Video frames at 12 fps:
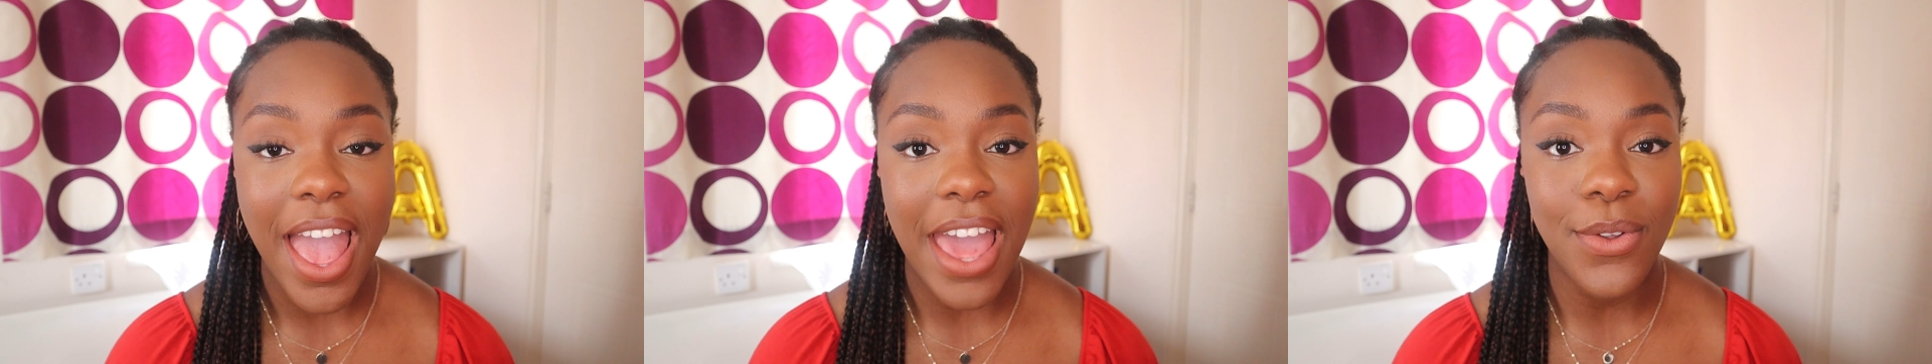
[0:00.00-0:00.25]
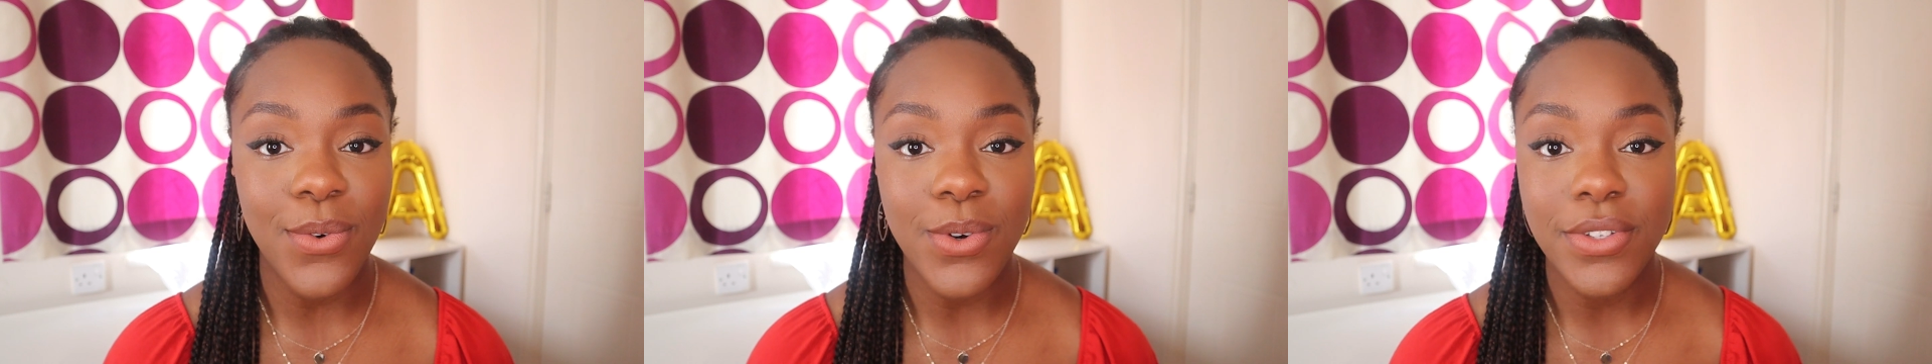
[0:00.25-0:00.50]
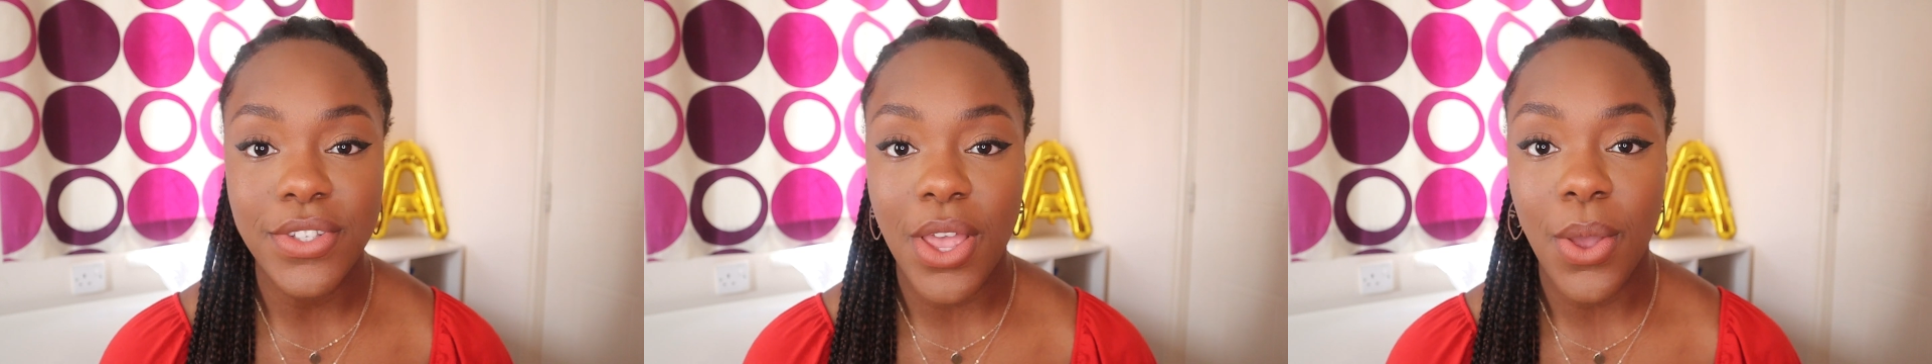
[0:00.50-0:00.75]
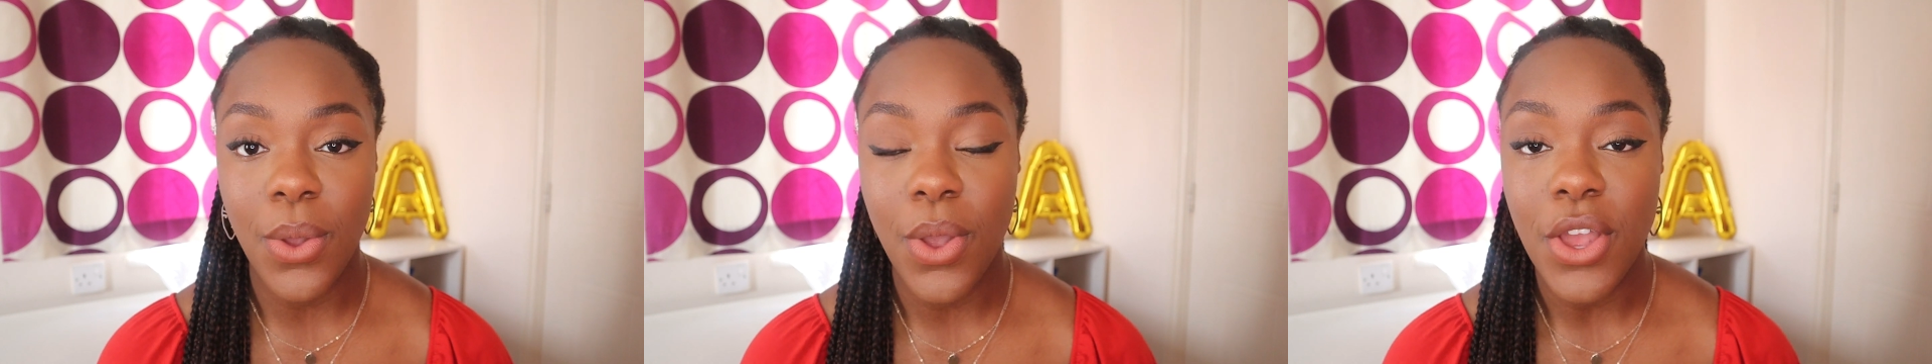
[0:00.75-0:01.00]
and
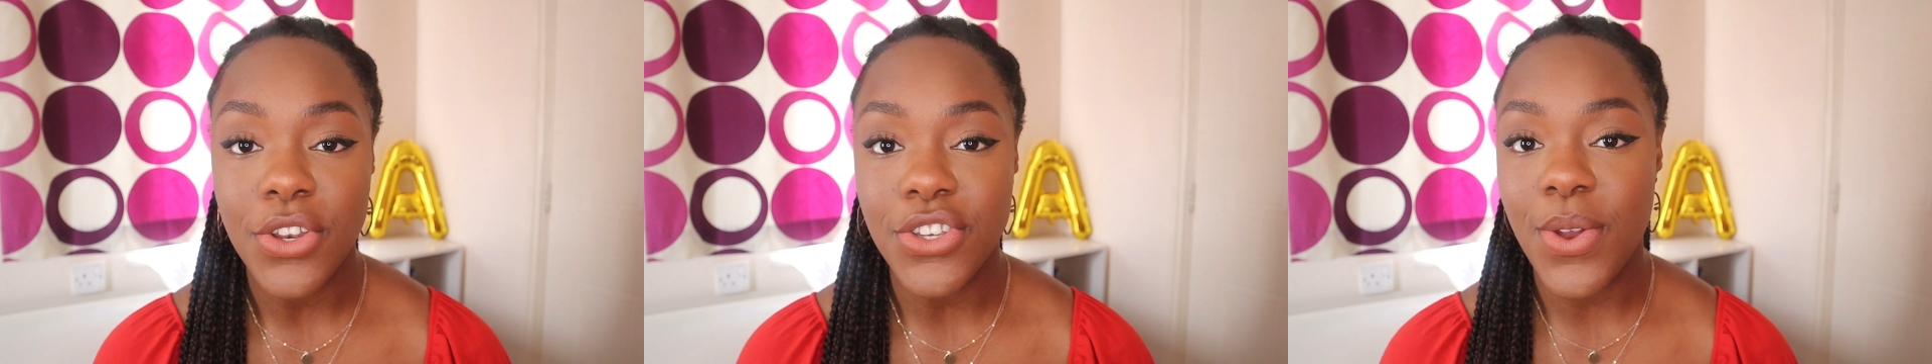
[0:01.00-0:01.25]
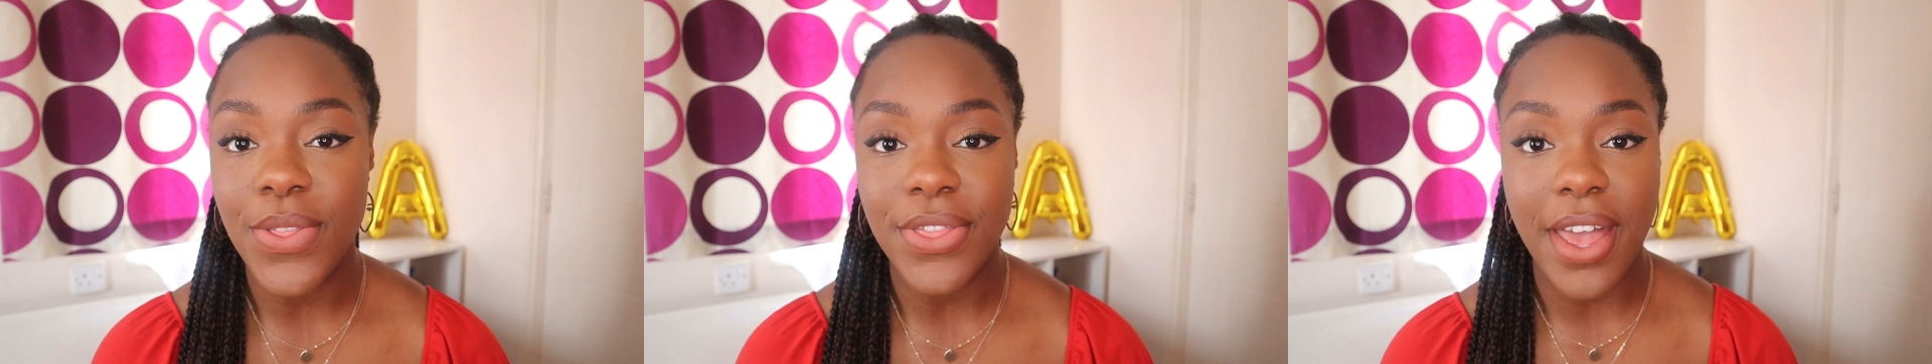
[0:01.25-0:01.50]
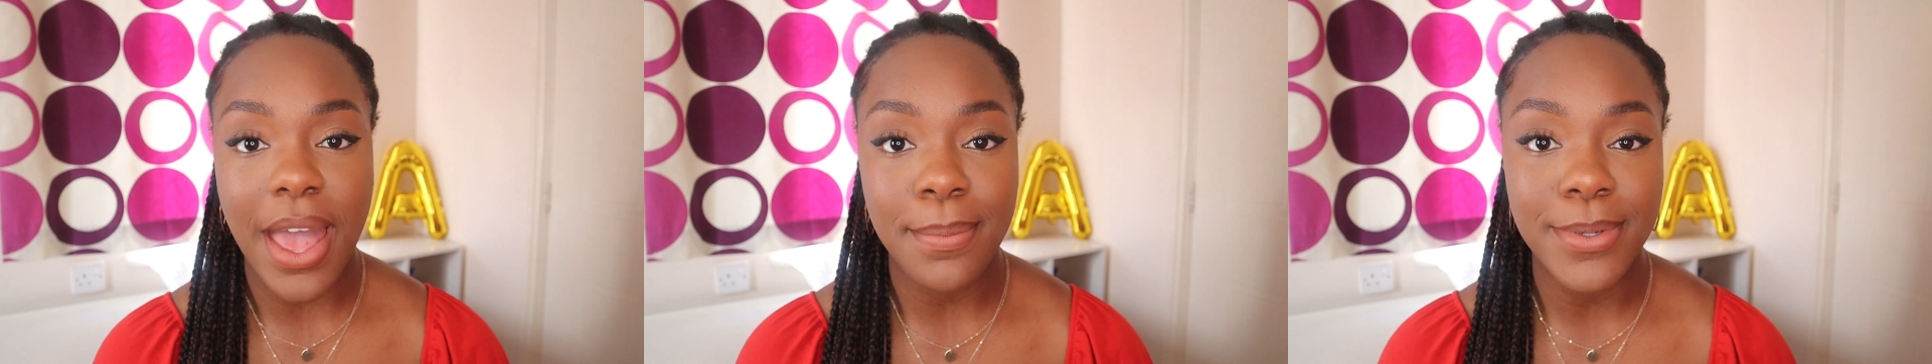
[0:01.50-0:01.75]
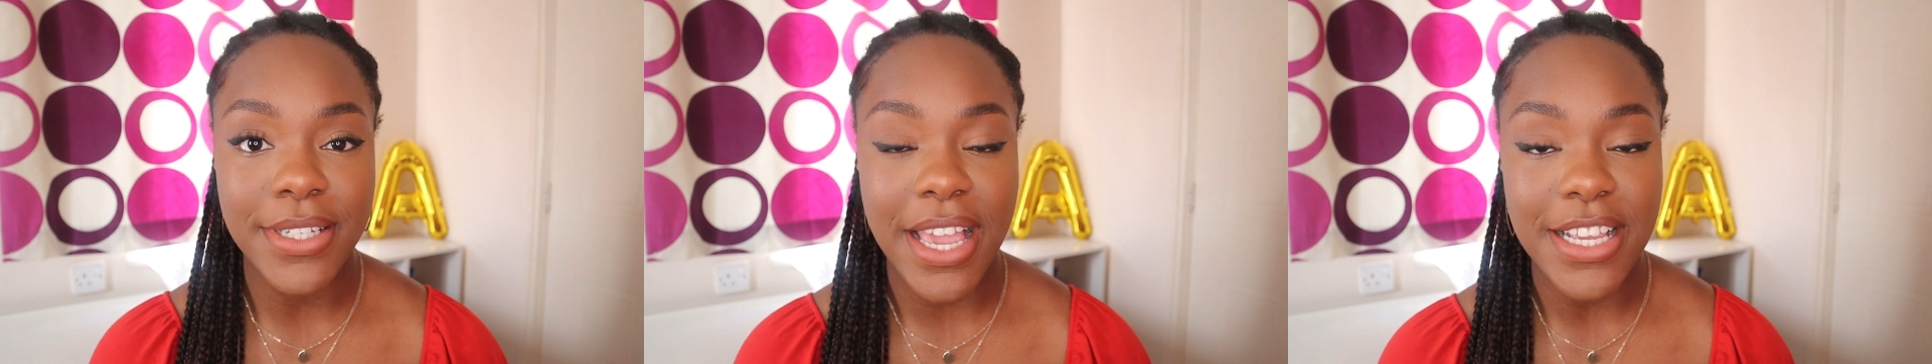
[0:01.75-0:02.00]
also during the
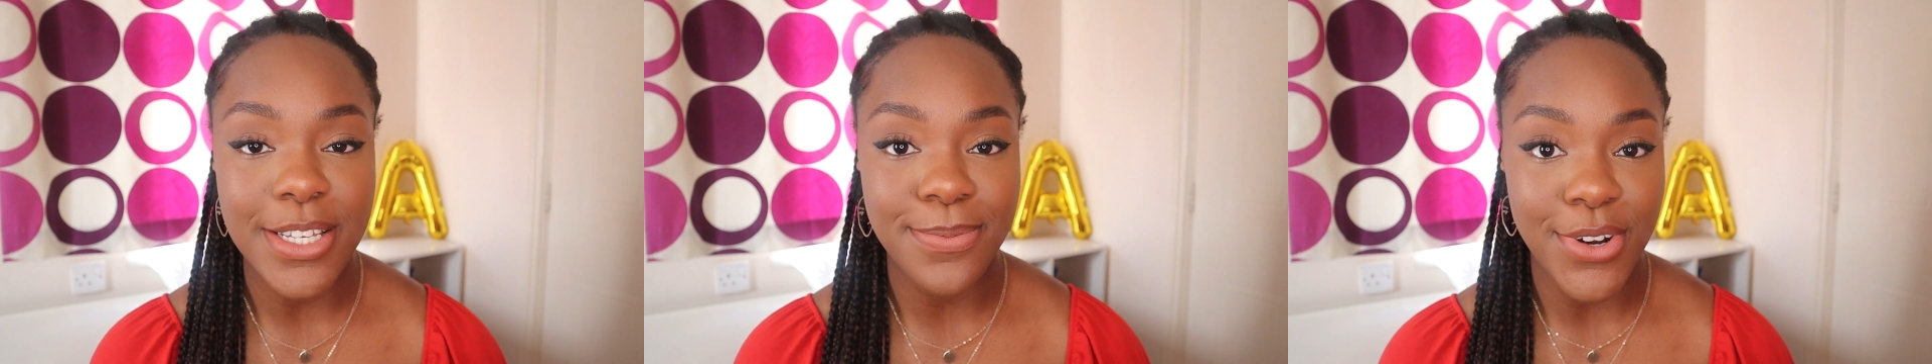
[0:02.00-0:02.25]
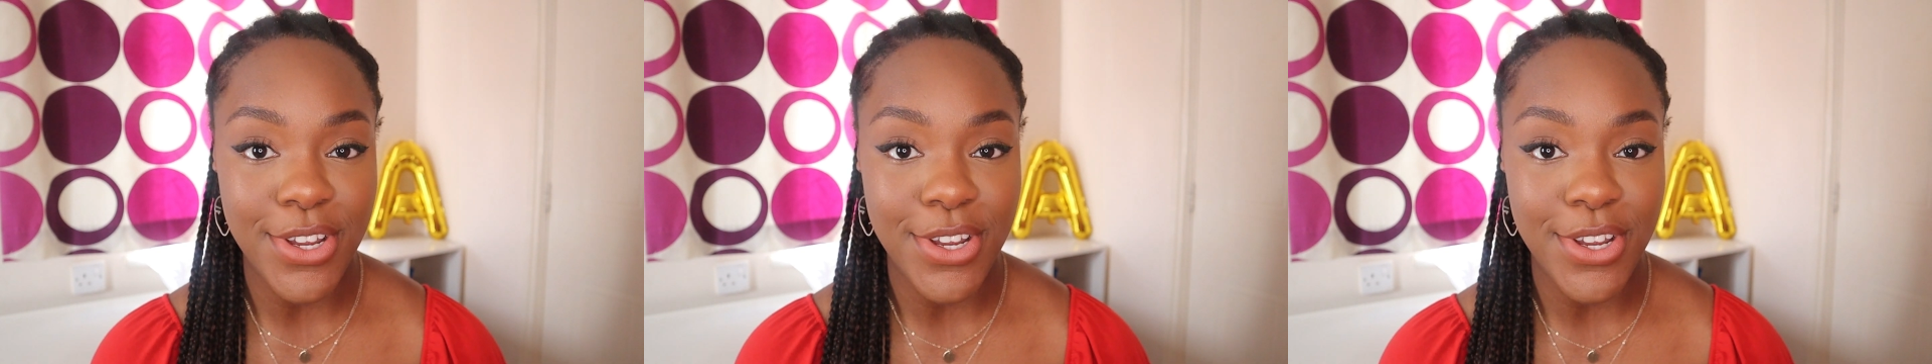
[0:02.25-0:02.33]
application